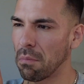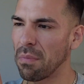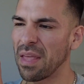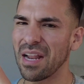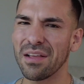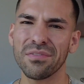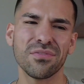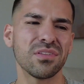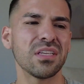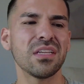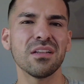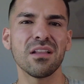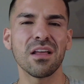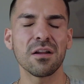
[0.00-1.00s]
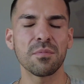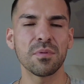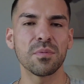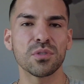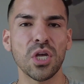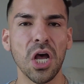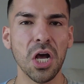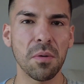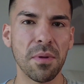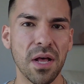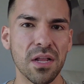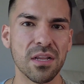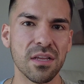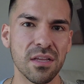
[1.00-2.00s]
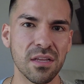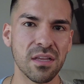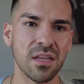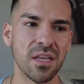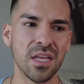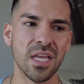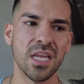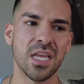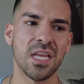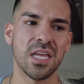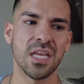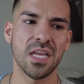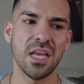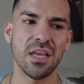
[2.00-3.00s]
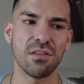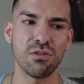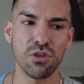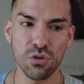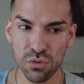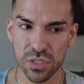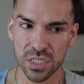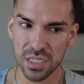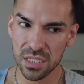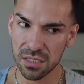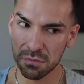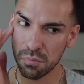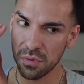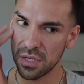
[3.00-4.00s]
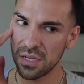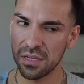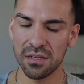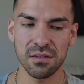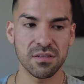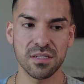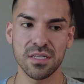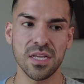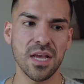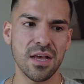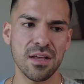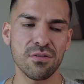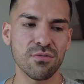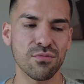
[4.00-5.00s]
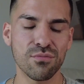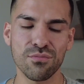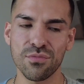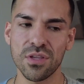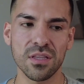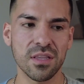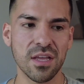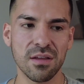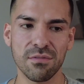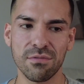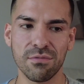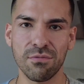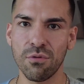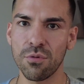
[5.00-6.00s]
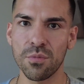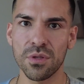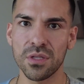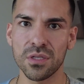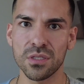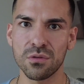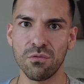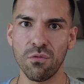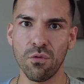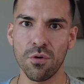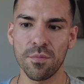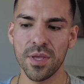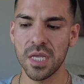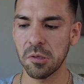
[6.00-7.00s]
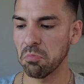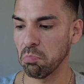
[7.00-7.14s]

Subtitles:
And I've seen a lot of people talk about it and use it, but yeah, I don't think that formula is for me.